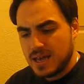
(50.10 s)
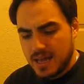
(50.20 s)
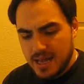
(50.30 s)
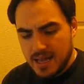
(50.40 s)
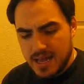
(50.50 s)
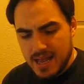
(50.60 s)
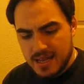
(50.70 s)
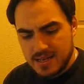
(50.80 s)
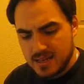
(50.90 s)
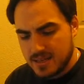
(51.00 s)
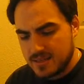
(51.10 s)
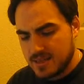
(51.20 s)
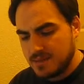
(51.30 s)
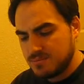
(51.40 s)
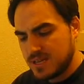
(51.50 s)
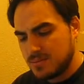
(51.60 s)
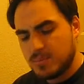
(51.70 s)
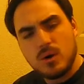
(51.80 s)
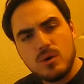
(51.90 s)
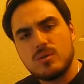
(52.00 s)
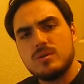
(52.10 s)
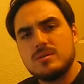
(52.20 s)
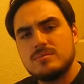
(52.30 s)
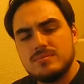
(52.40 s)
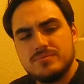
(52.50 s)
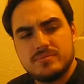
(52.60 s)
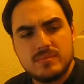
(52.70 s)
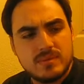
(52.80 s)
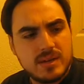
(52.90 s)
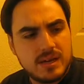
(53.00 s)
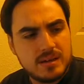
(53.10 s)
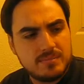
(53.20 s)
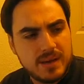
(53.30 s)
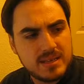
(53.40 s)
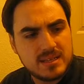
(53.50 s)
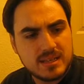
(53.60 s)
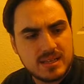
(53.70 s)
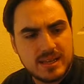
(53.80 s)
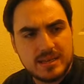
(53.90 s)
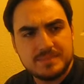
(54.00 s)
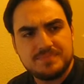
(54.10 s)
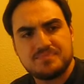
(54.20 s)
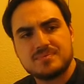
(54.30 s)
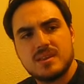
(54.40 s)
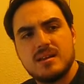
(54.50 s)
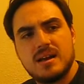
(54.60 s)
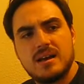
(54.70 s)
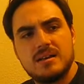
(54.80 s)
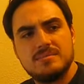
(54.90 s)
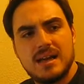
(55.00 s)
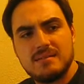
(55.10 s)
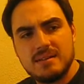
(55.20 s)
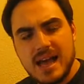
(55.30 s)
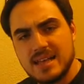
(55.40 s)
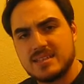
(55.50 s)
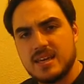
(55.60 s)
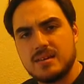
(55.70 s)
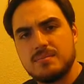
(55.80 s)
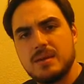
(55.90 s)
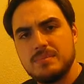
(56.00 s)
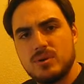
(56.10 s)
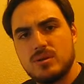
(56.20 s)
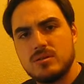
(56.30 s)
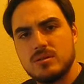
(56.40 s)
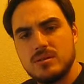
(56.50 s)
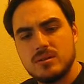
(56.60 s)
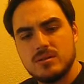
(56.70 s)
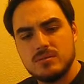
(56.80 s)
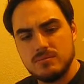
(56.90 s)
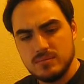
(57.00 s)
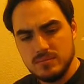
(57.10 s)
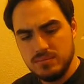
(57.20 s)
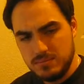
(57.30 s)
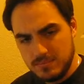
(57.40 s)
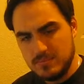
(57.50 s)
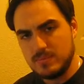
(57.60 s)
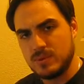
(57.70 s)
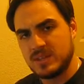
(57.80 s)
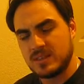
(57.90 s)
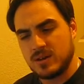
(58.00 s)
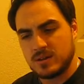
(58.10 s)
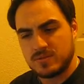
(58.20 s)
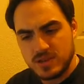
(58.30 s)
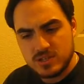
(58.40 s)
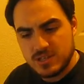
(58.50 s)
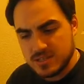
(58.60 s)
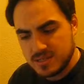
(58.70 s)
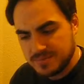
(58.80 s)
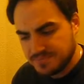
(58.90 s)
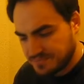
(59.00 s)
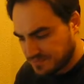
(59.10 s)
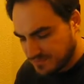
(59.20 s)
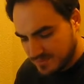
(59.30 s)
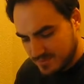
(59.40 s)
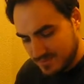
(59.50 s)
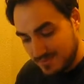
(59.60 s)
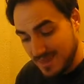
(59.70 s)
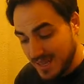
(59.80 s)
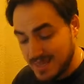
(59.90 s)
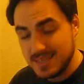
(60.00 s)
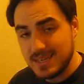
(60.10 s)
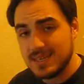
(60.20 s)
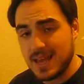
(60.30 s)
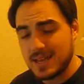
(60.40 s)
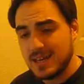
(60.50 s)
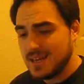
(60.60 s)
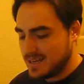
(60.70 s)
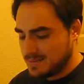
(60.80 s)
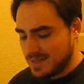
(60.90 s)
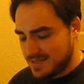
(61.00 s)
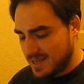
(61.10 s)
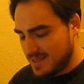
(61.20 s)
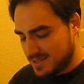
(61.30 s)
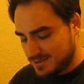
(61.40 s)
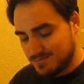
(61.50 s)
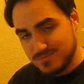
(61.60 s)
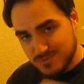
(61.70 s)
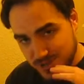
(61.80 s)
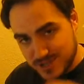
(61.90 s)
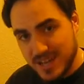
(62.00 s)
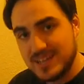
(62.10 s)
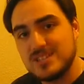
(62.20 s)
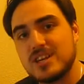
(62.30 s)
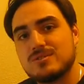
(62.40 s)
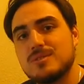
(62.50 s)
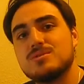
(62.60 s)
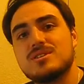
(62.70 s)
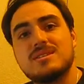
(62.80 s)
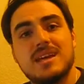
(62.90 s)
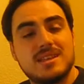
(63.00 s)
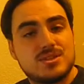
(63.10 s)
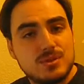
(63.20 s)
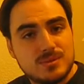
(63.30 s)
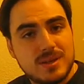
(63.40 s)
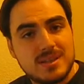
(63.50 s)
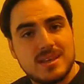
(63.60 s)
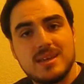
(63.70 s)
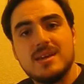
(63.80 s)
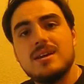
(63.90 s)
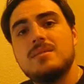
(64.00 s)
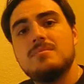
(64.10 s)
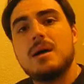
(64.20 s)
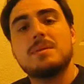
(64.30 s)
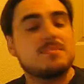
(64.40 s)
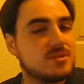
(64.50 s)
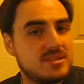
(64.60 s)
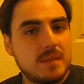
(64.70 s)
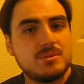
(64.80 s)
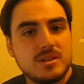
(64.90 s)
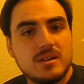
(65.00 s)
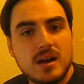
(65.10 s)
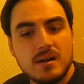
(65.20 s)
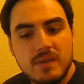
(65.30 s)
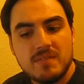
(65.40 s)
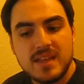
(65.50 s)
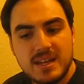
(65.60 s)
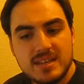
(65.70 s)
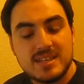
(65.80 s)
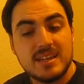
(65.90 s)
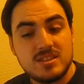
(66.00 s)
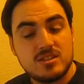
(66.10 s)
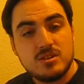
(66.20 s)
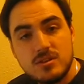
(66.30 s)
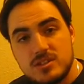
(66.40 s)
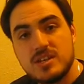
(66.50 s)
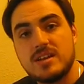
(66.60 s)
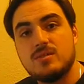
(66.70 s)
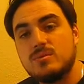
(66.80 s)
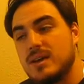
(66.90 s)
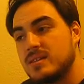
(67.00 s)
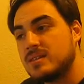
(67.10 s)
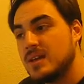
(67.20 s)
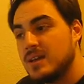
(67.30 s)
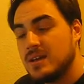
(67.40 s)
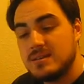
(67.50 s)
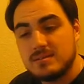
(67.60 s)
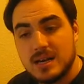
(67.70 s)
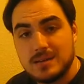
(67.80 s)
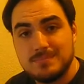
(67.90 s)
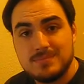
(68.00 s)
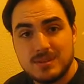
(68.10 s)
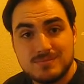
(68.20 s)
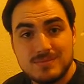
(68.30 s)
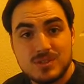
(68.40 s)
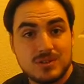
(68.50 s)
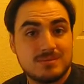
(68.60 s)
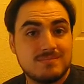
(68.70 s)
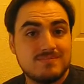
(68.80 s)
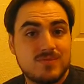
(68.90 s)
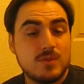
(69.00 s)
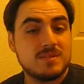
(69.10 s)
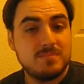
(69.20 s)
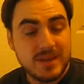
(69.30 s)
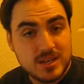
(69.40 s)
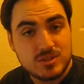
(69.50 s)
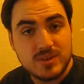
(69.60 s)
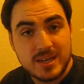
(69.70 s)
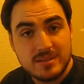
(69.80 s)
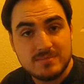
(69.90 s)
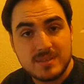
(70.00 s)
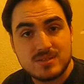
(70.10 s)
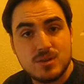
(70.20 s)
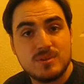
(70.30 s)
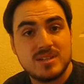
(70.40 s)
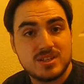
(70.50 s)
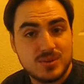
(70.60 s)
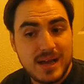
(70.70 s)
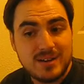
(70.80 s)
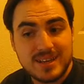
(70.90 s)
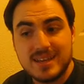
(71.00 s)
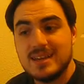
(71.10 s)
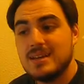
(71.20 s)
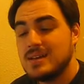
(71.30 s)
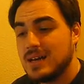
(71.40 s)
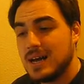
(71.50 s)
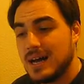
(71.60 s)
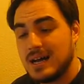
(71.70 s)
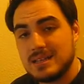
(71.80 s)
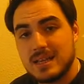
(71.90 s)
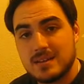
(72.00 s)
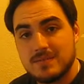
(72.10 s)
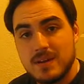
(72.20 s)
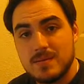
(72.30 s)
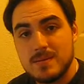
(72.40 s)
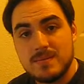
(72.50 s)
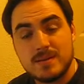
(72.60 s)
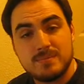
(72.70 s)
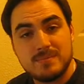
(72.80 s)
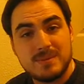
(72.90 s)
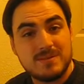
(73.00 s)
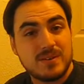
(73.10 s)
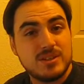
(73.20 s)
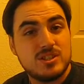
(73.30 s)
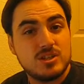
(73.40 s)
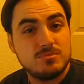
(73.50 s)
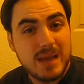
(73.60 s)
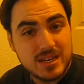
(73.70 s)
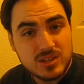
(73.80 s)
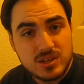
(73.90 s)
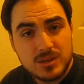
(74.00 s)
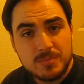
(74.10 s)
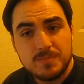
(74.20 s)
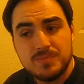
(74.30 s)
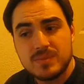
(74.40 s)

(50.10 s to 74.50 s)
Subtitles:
and they did a poll, basically. Asking people what they thought of Christians, and they did get, now I'm not saying this is Christianity in general, I'm just saying this was what the public perception of that is. It's associated with certain forms of bigotry against homosexuality, a lot of being very judgmental,